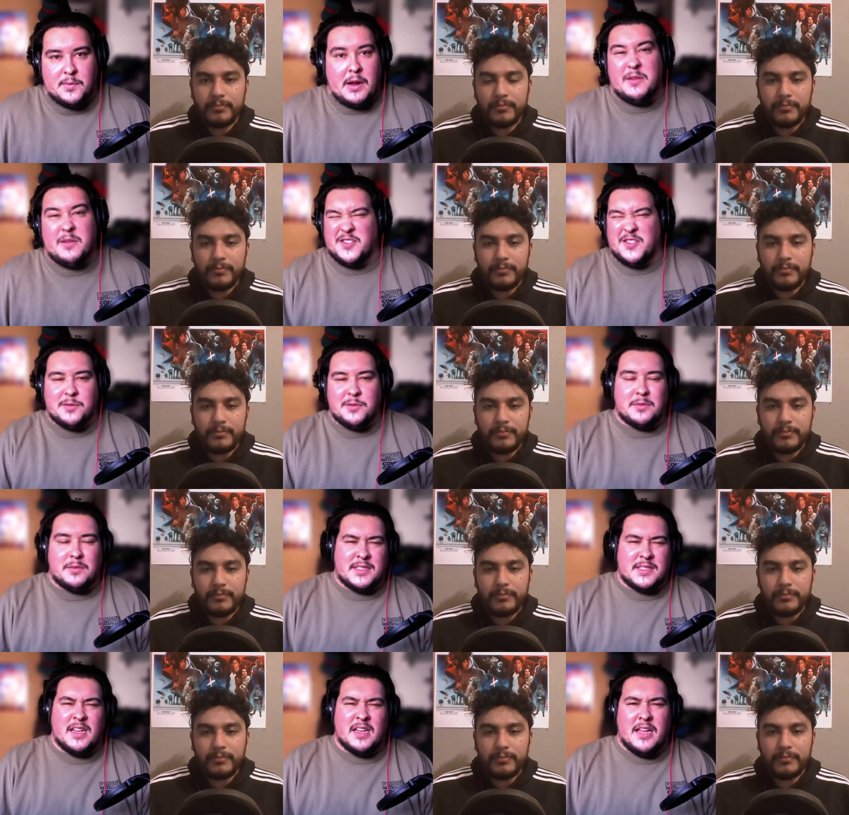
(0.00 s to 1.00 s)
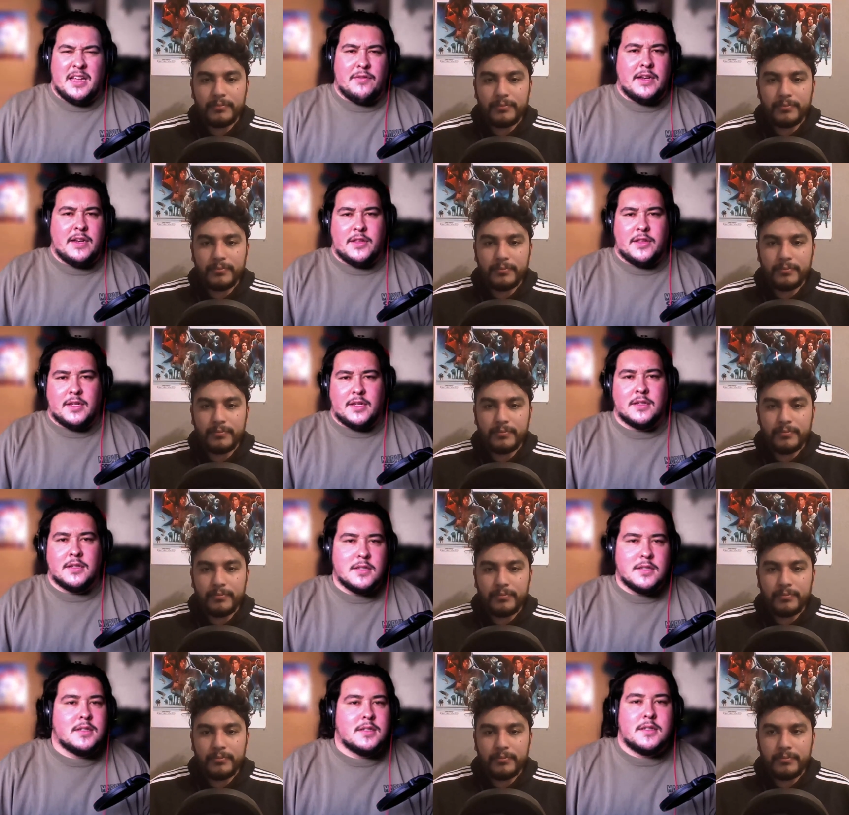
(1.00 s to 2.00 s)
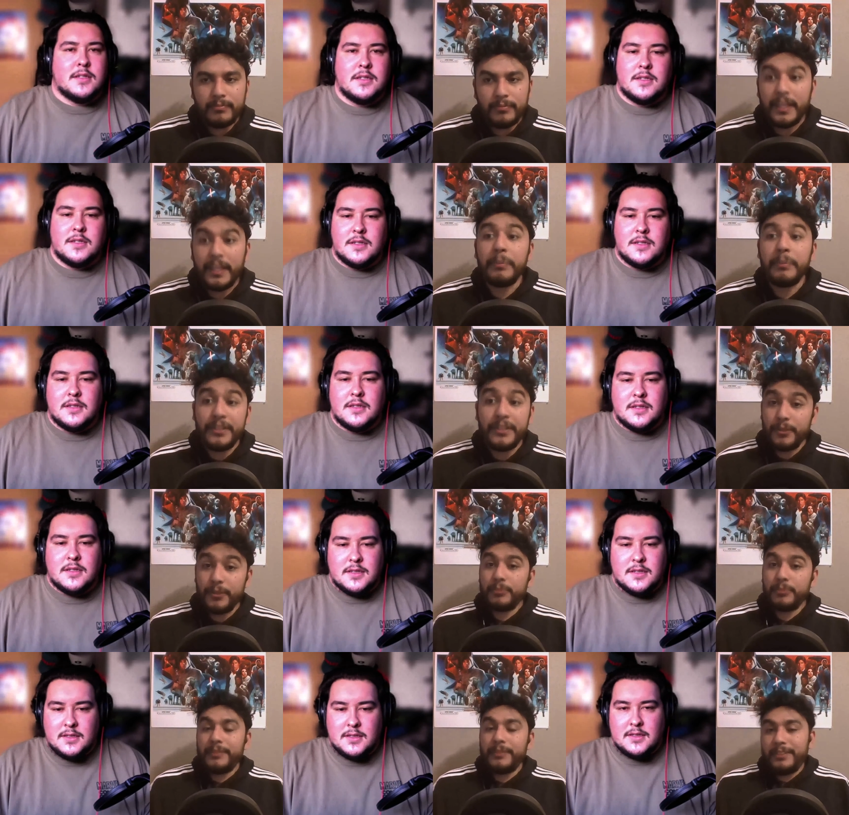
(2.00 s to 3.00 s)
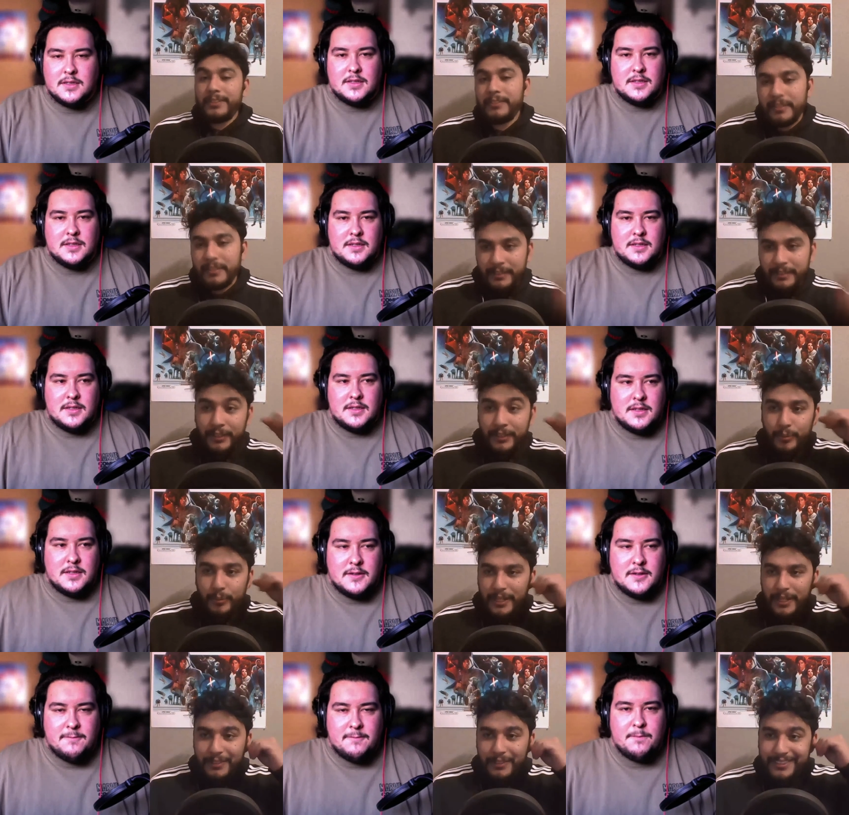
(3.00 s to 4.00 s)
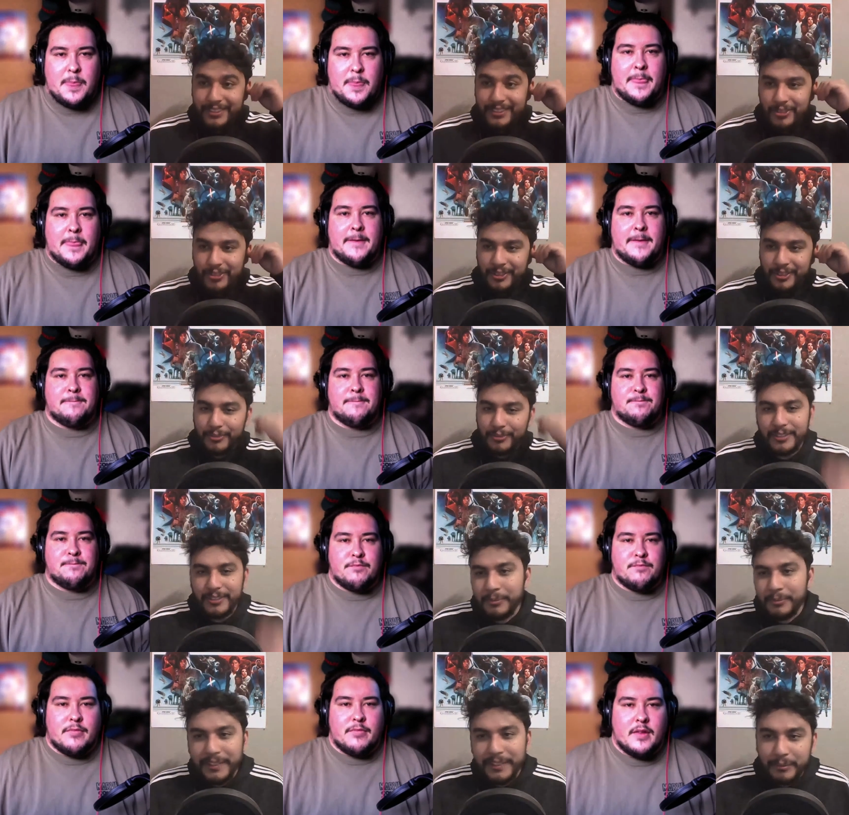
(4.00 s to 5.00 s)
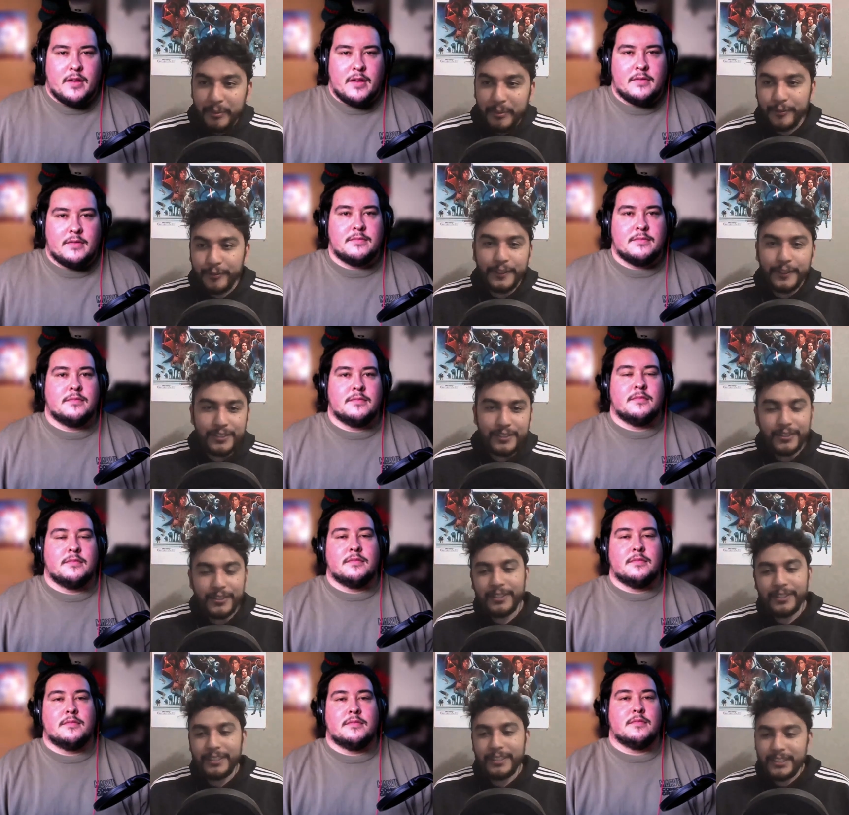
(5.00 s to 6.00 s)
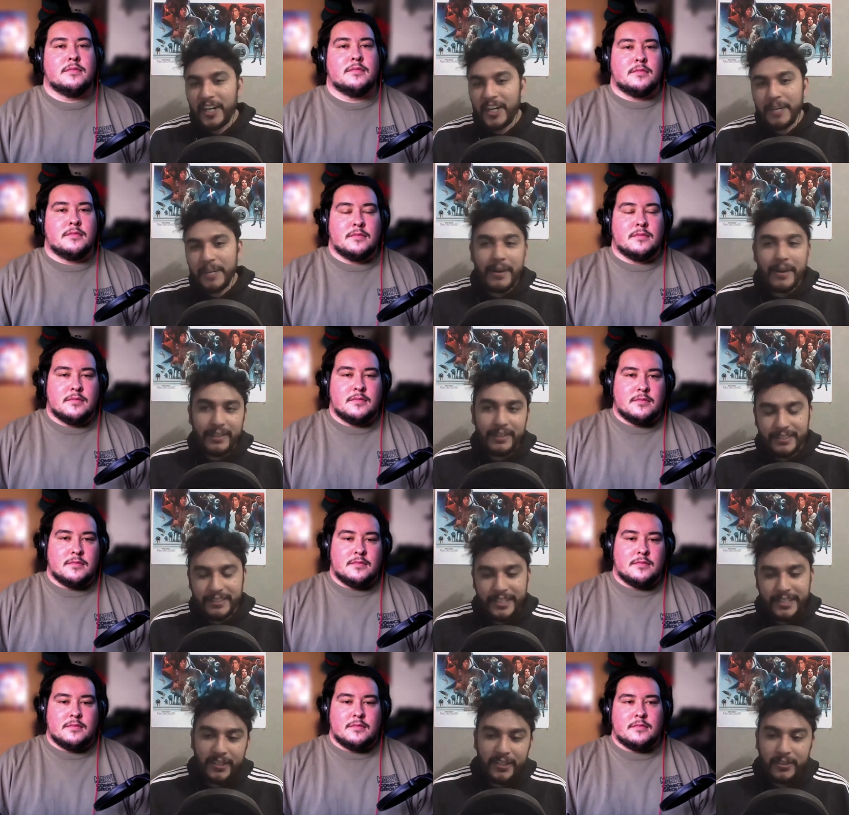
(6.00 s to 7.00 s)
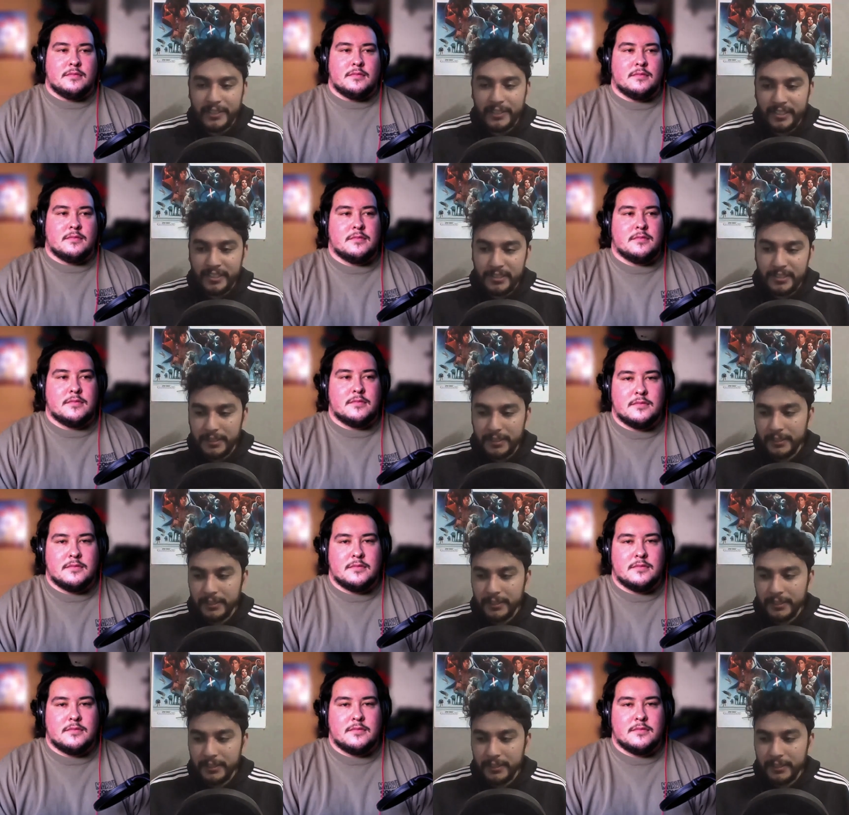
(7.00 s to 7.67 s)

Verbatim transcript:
Speaker 1: one, probably for Super Bowl Sunday, if anything.
Speaker 2: That'd be dope. Yeah. Either way, it's, you know, it'd be fun to start talking about it and seeing all these